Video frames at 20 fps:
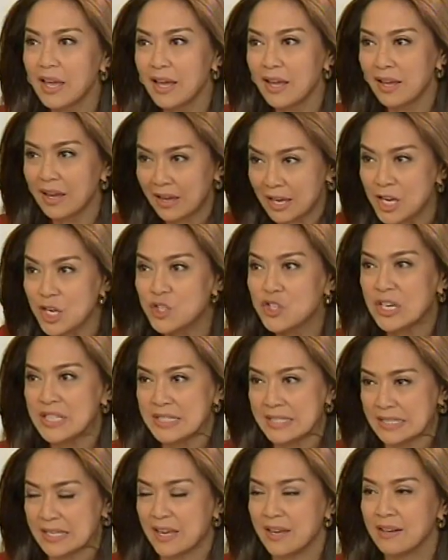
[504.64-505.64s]
Asian,
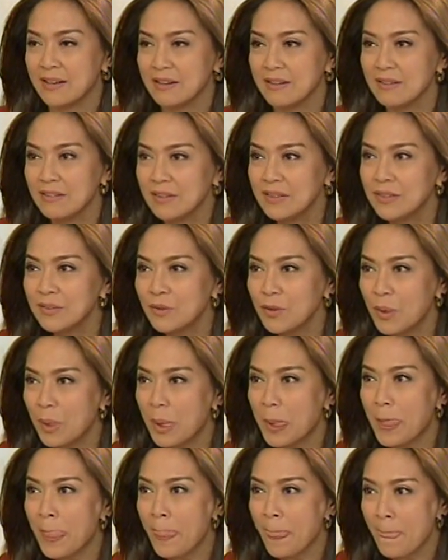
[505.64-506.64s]
Asian skin. skin. So let me
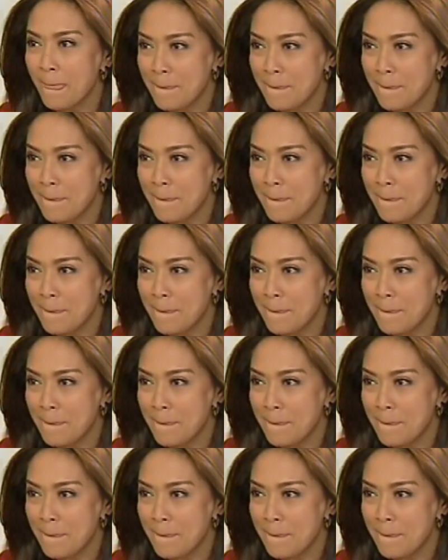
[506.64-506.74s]
teach you about